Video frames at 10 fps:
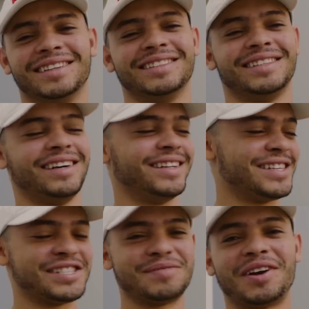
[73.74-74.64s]
So
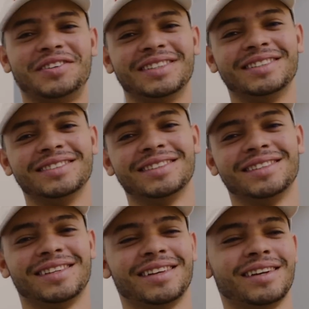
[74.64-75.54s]
this is my room.
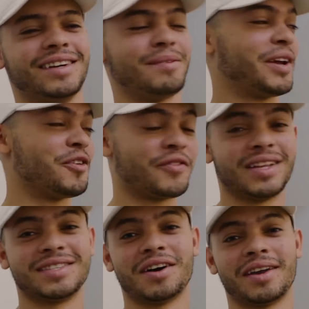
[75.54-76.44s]
Uh, my
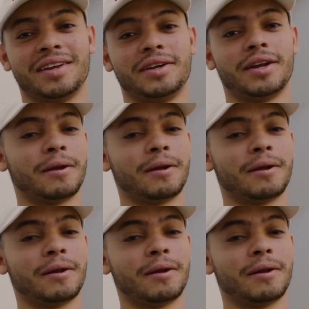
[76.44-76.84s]
girlfriend is not here